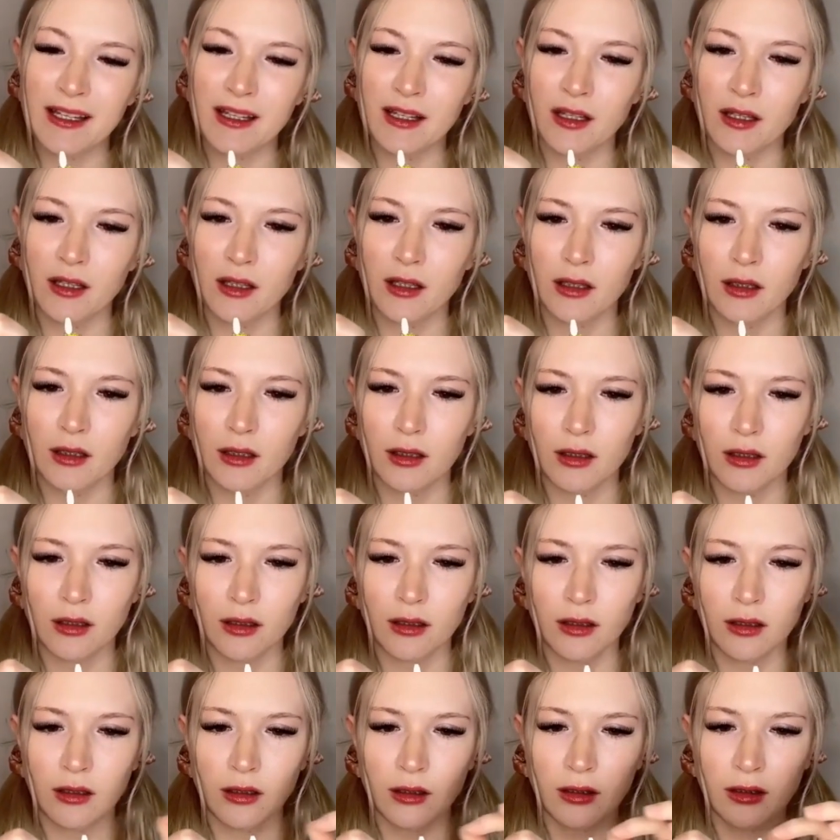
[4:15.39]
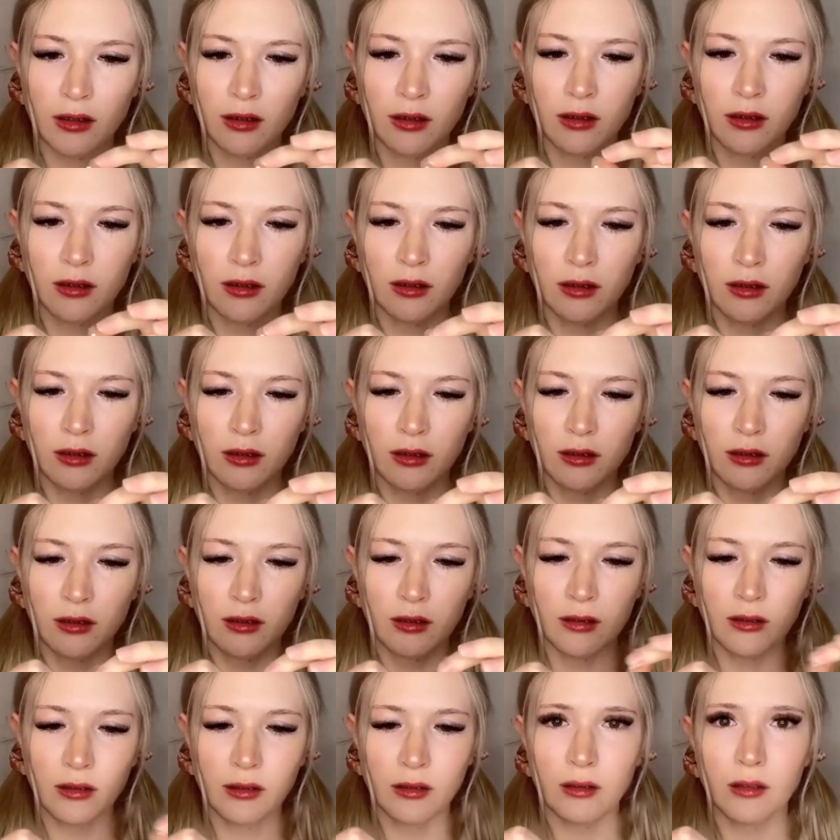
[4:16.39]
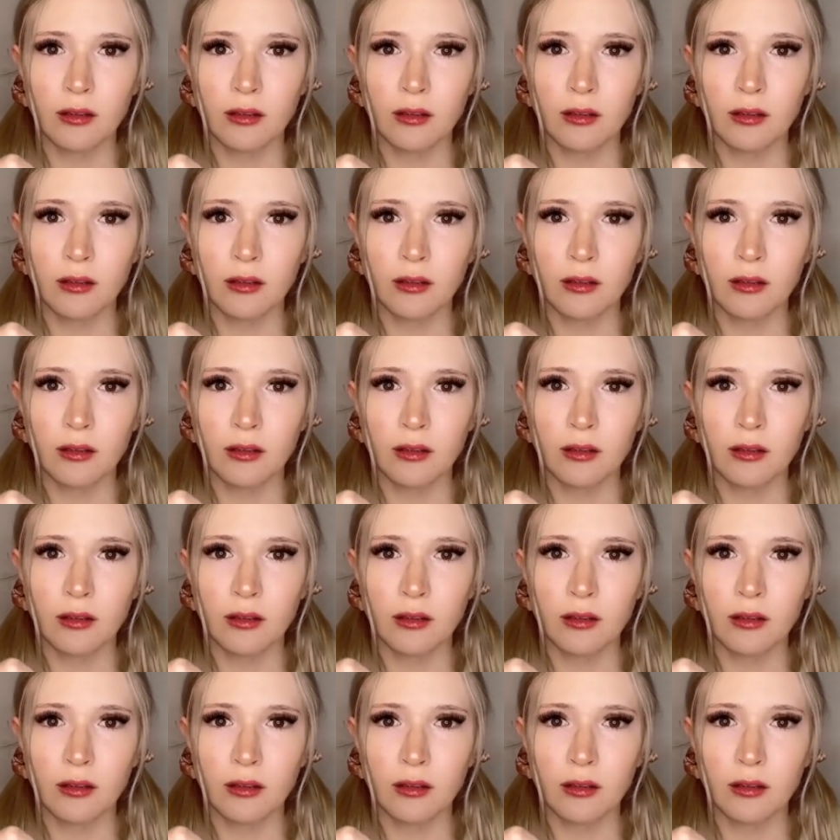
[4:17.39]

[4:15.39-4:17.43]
(silence)